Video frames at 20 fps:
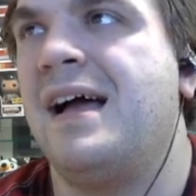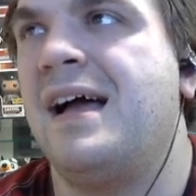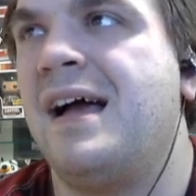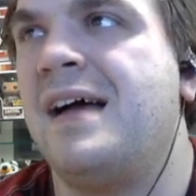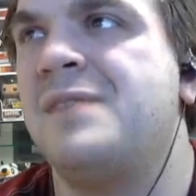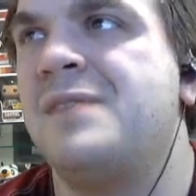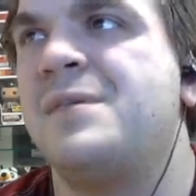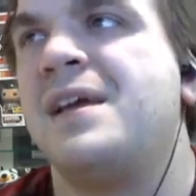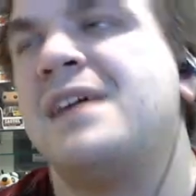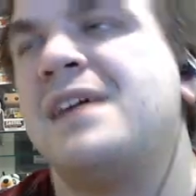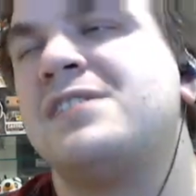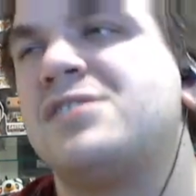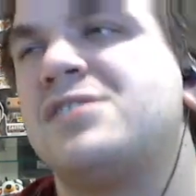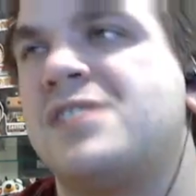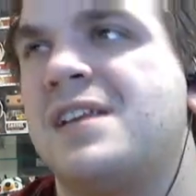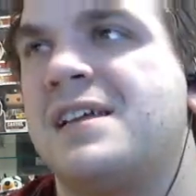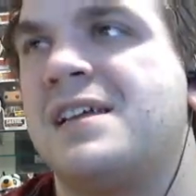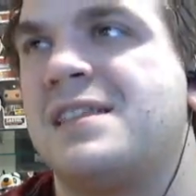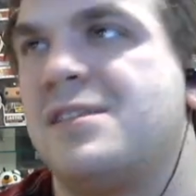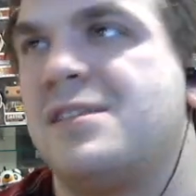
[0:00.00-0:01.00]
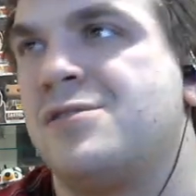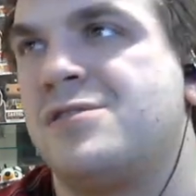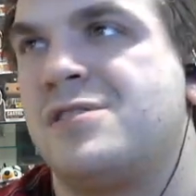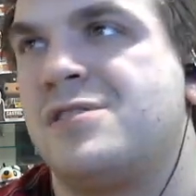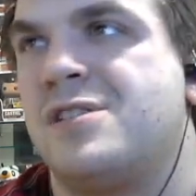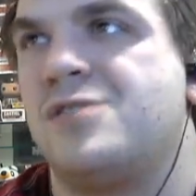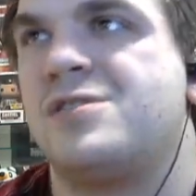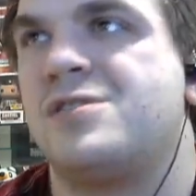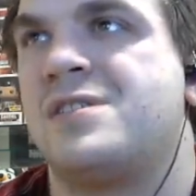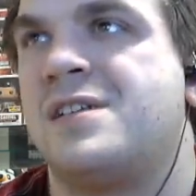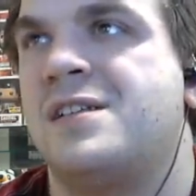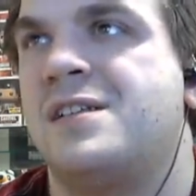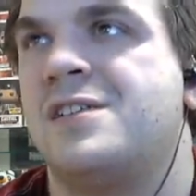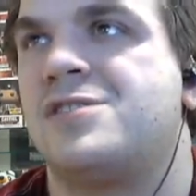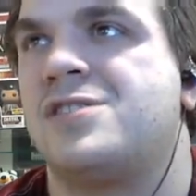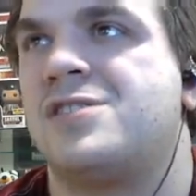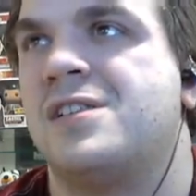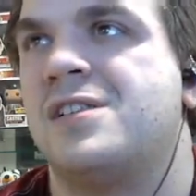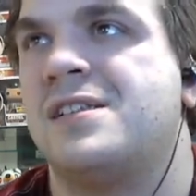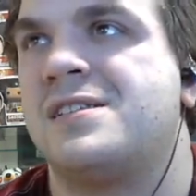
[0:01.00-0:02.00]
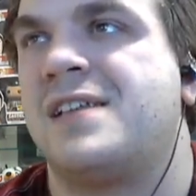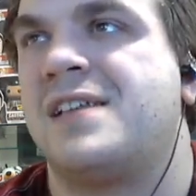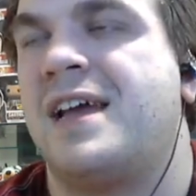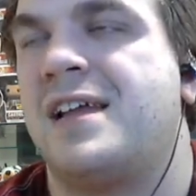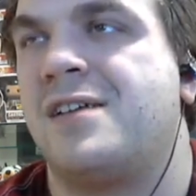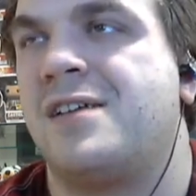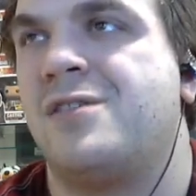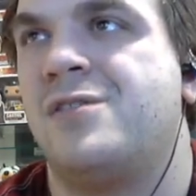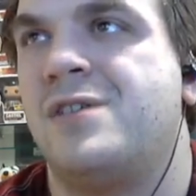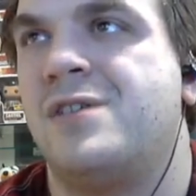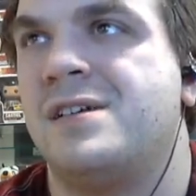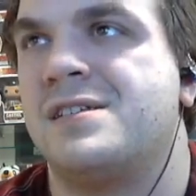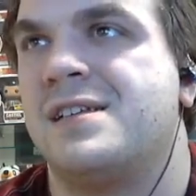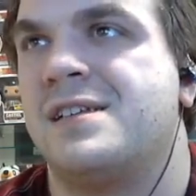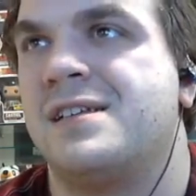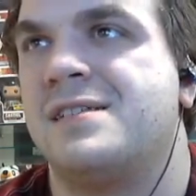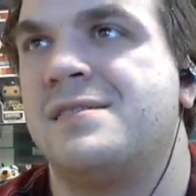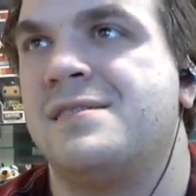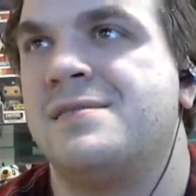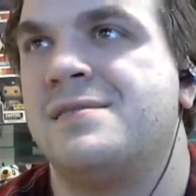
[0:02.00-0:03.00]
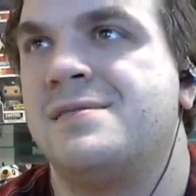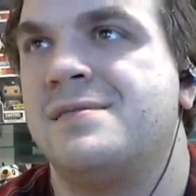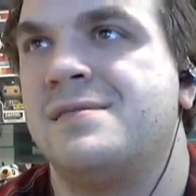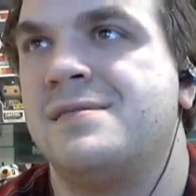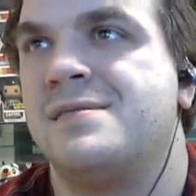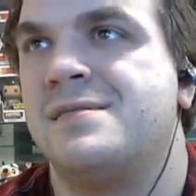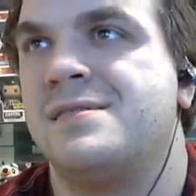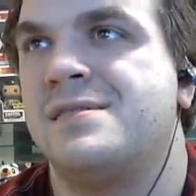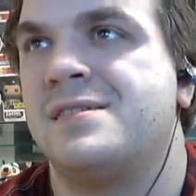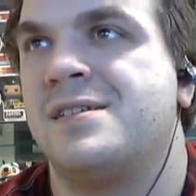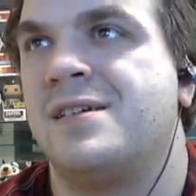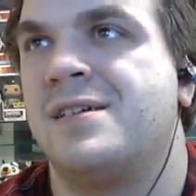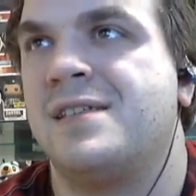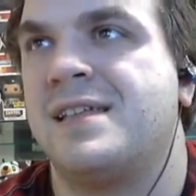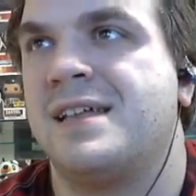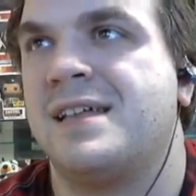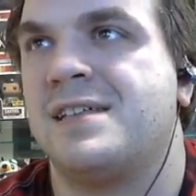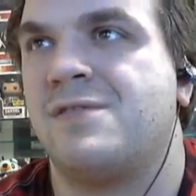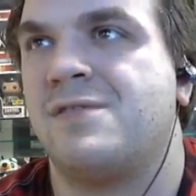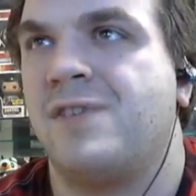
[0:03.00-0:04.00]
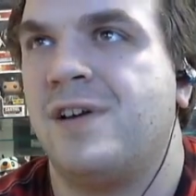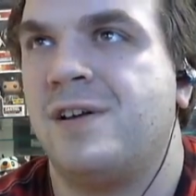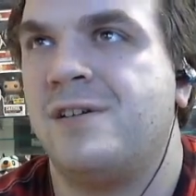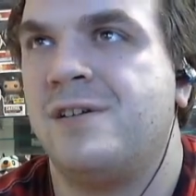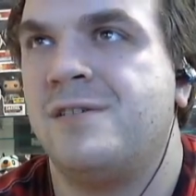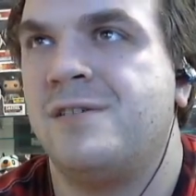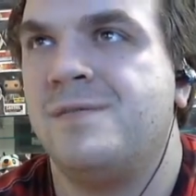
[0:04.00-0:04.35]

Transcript: I mean, I just like there's there's glitchless categories, and so I think that's fair